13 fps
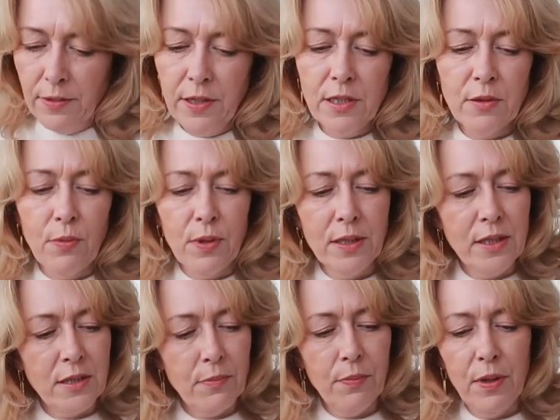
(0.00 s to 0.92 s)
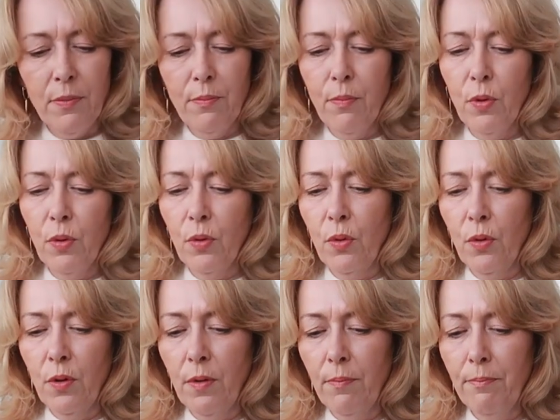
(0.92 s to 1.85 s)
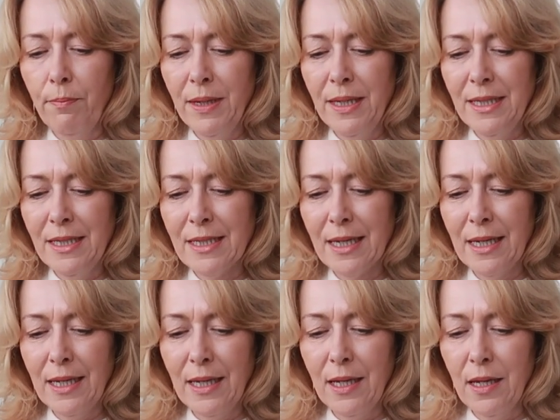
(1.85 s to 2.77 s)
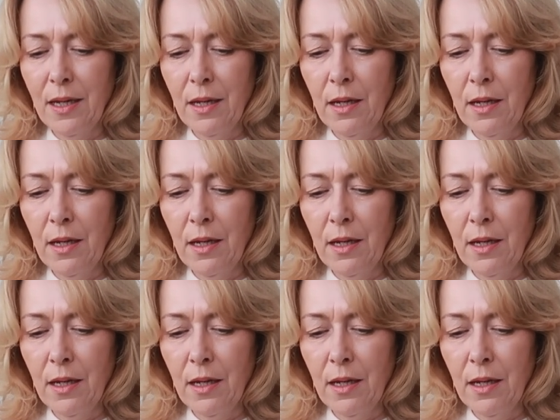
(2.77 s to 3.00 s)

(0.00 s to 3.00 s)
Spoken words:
This one is a bit more meaty.